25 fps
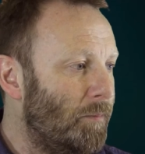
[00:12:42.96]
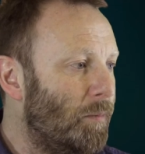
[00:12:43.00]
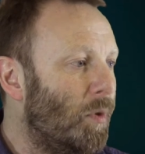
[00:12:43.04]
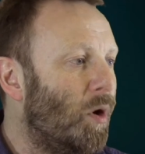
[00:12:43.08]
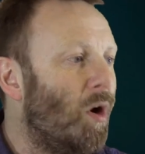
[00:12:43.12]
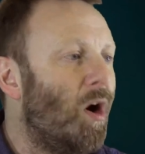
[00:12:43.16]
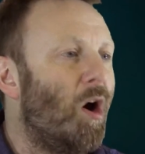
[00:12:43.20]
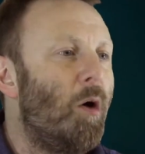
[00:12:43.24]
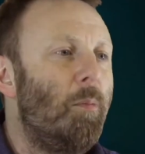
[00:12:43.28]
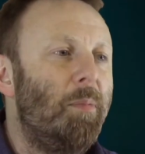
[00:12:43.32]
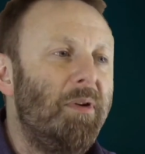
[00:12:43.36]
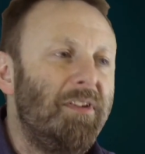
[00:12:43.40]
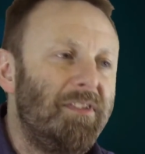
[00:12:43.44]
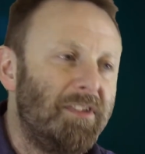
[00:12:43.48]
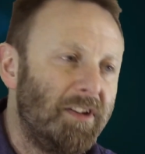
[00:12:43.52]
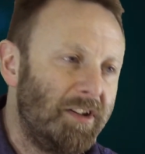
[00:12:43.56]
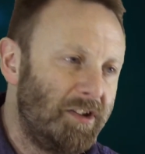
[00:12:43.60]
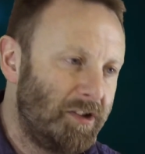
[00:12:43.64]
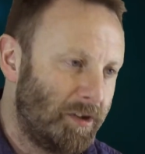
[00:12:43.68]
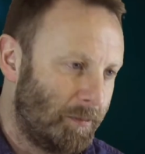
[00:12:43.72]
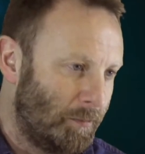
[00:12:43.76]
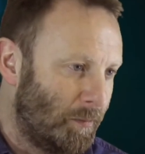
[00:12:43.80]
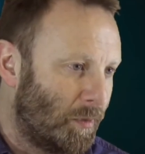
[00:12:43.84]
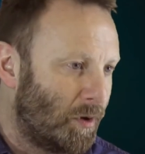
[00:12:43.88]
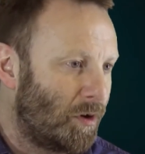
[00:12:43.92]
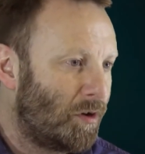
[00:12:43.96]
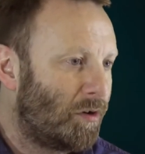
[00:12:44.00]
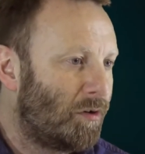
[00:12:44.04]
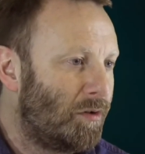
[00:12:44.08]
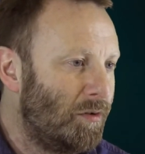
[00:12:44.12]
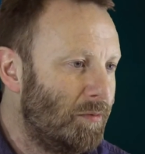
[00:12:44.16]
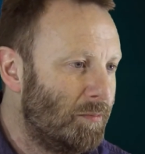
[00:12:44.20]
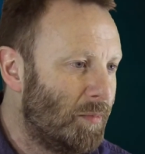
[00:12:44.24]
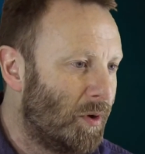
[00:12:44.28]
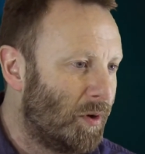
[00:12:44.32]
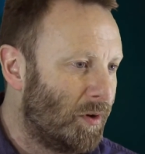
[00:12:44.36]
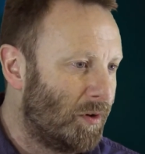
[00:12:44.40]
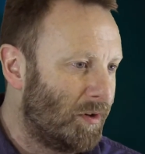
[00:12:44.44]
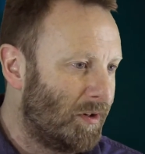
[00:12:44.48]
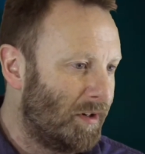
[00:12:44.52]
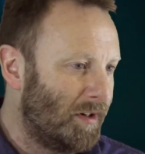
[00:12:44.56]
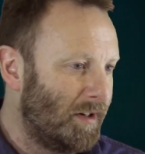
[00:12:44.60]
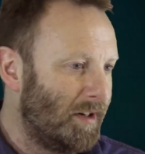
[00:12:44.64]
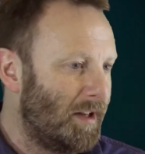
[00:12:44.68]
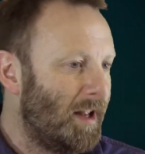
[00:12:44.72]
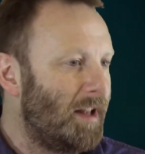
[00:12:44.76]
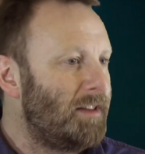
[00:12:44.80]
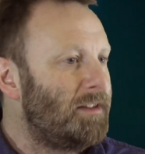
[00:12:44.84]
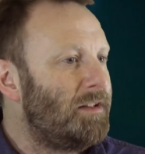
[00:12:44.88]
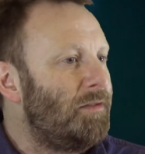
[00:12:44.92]
opposition,
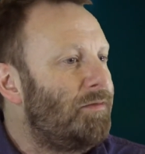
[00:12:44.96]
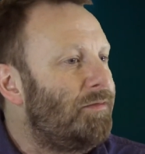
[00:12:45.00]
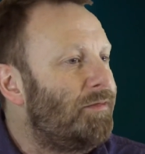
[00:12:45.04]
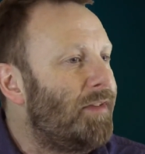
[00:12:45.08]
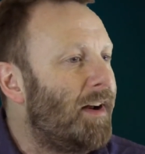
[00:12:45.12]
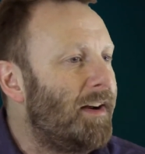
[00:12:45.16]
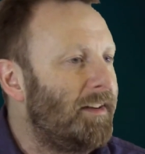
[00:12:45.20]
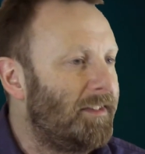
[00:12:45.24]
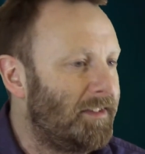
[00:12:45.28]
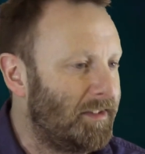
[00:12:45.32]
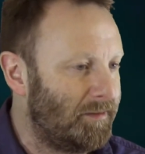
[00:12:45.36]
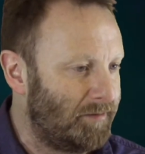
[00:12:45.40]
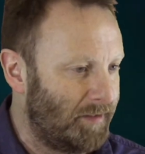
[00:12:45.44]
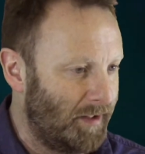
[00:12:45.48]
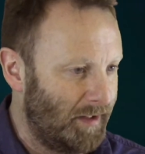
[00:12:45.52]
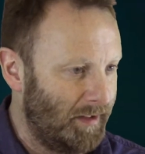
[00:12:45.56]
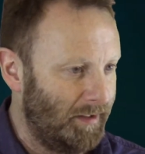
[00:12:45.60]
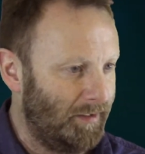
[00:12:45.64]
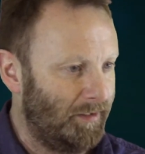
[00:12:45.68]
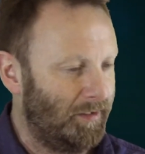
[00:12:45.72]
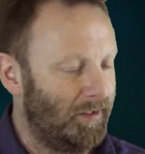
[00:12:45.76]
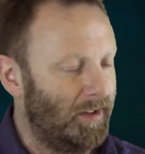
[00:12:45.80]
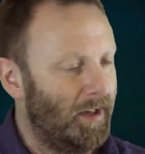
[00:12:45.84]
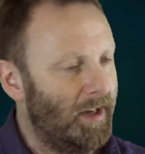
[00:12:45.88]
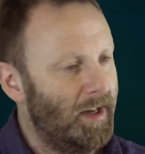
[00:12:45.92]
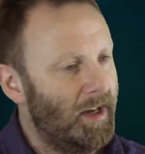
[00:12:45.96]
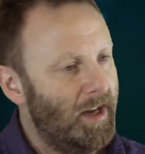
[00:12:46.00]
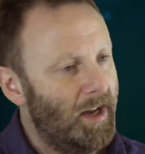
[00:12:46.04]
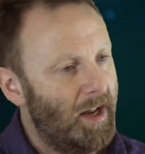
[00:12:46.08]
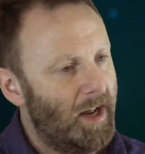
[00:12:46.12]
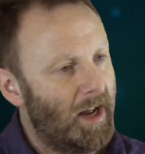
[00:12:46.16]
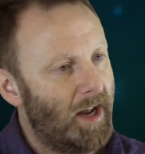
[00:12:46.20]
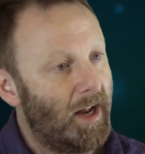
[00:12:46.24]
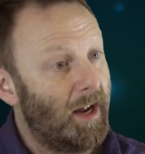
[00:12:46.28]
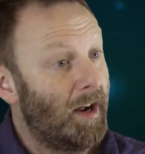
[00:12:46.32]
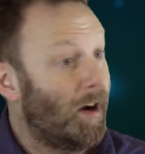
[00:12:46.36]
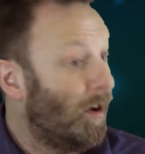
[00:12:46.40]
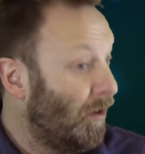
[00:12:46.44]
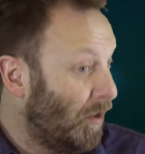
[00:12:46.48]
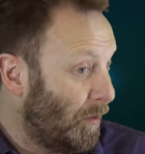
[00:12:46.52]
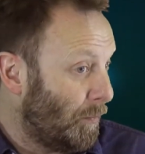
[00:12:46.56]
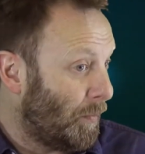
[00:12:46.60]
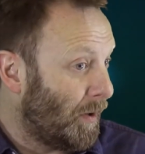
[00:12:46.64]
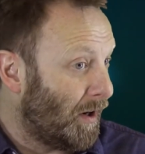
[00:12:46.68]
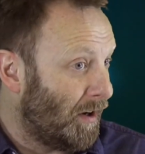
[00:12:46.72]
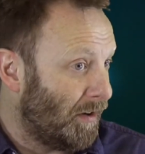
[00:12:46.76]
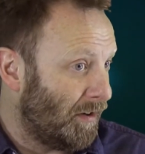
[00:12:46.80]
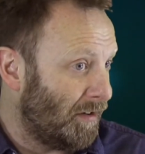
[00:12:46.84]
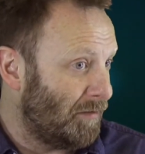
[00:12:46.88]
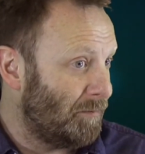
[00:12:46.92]
more defensiveness on the
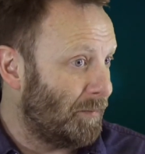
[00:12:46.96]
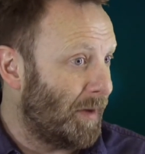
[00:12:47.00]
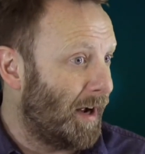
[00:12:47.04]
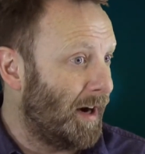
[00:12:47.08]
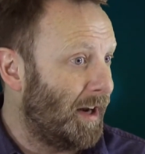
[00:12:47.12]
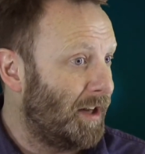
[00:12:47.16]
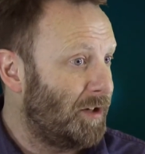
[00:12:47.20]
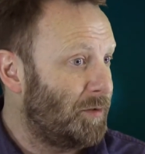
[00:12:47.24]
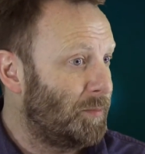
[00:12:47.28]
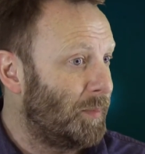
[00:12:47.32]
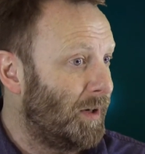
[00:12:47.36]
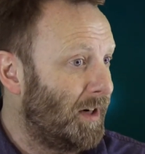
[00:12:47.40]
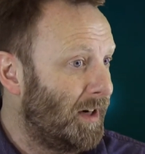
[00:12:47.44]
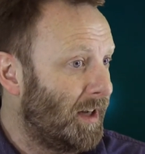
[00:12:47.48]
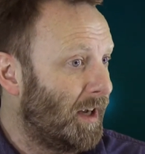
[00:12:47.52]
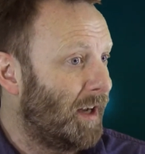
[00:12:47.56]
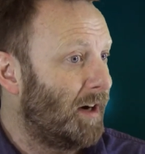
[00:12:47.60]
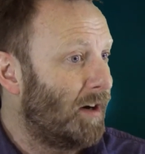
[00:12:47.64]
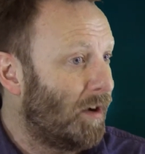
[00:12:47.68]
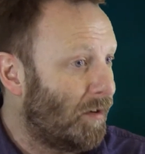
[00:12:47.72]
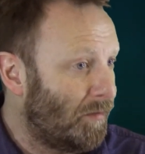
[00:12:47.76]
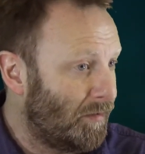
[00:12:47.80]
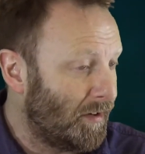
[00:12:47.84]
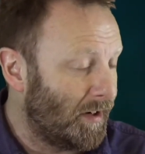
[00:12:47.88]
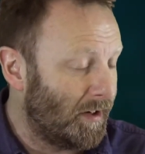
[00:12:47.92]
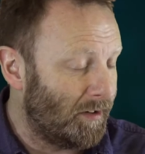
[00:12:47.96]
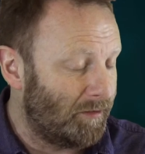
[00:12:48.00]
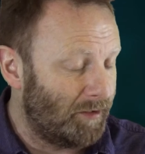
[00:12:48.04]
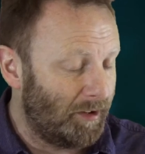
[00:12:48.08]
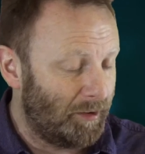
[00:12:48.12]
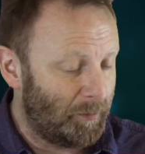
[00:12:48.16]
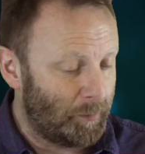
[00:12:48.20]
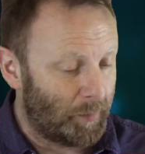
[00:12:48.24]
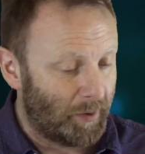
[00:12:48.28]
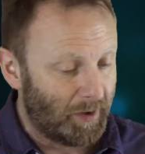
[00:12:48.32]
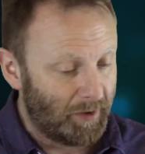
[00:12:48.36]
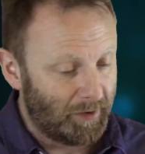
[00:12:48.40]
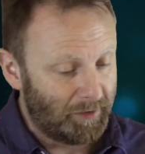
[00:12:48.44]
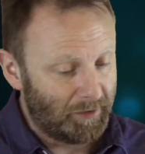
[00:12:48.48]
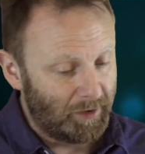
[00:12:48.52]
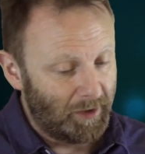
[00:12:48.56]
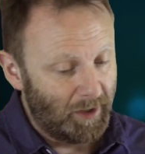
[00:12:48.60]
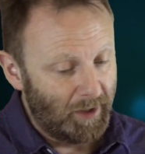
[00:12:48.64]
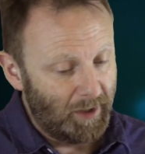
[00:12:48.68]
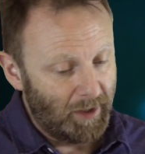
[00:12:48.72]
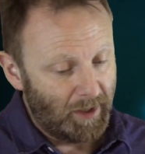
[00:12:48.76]
part of management, and often a response